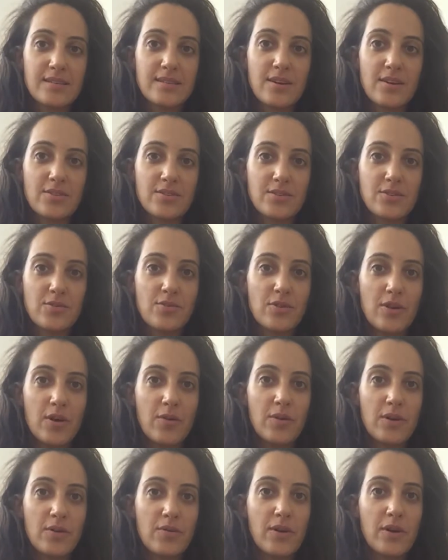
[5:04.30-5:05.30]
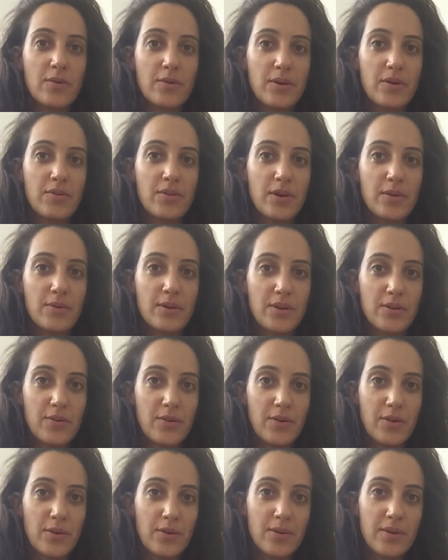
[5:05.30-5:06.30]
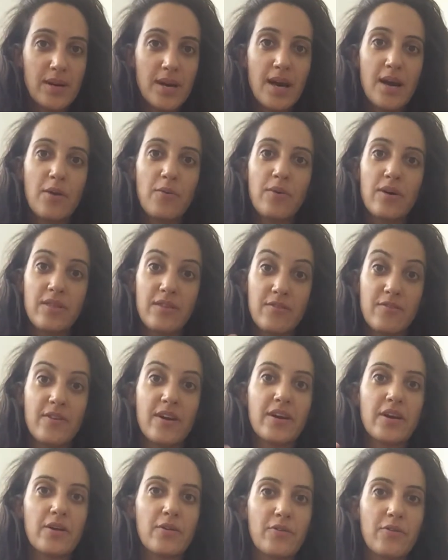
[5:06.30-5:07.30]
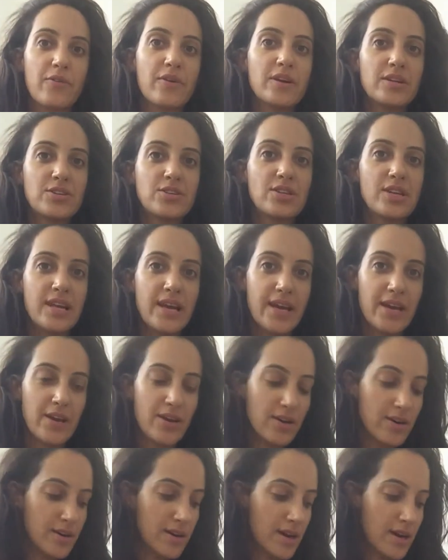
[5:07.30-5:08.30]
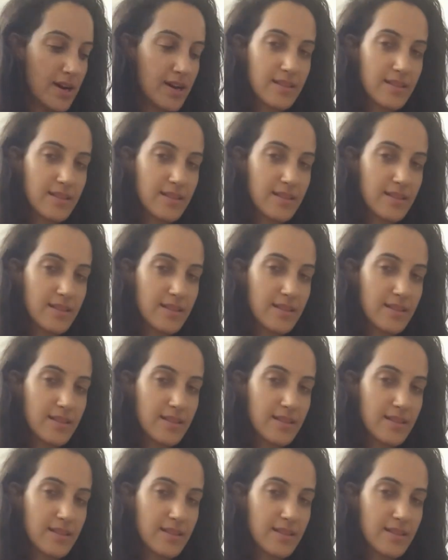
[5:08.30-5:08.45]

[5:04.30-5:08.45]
starts to grow and grow and grow and grow with a very rich layer.